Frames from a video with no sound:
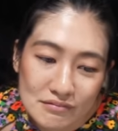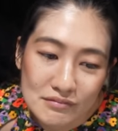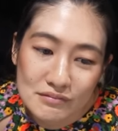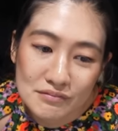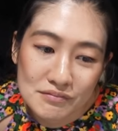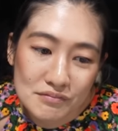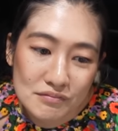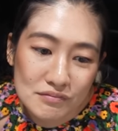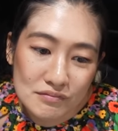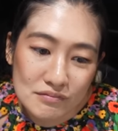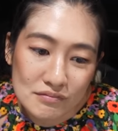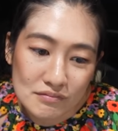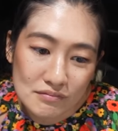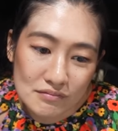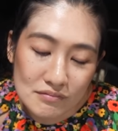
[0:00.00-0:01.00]
They're like too
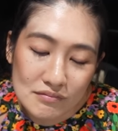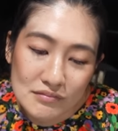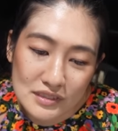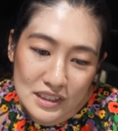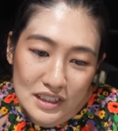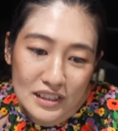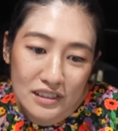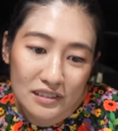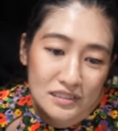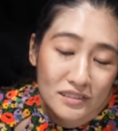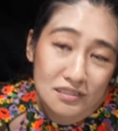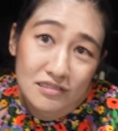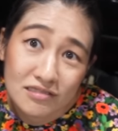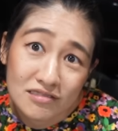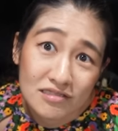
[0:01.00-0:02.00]
strong. Yeah. She wants
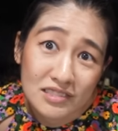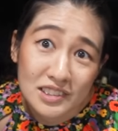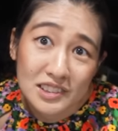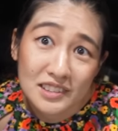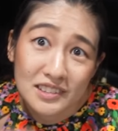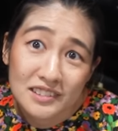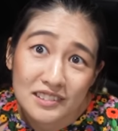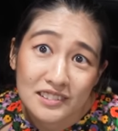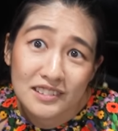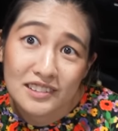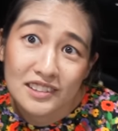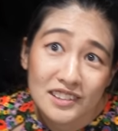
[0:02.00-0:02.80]
something nice and subtle.